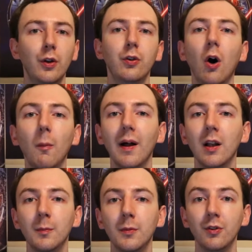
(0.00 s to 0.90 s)
the top
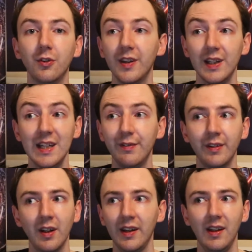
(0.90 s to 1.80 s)
elements that
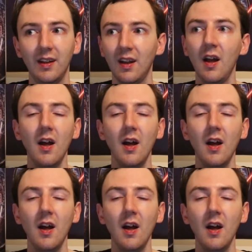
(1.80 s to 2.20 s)
even like